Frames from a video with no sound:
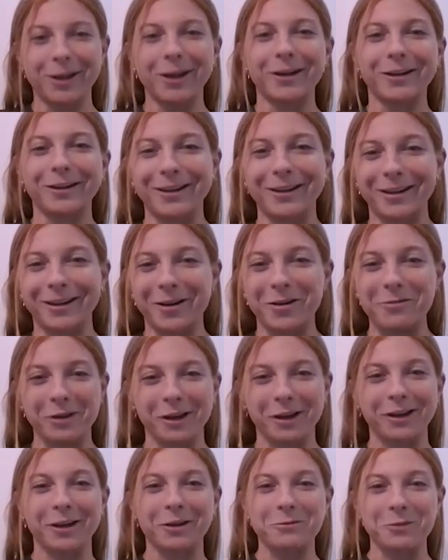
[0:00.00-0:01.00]
You're like, oh,
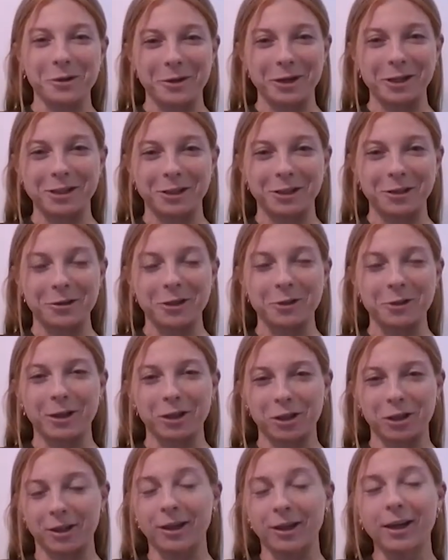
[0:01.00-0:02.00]
my God, what do I do?
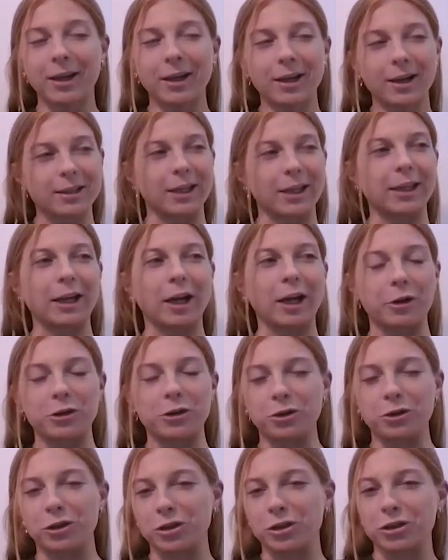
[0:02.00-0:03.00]
Especially because I think I would
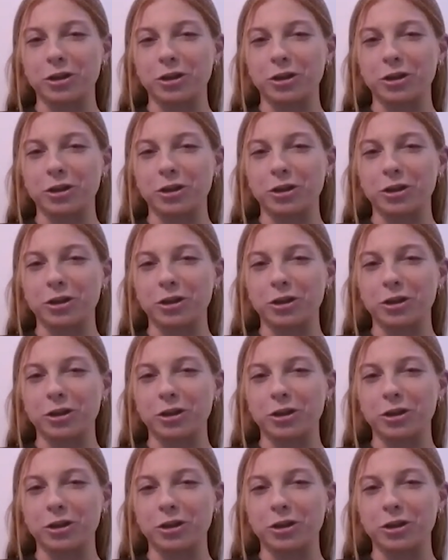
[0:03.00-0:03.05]
usually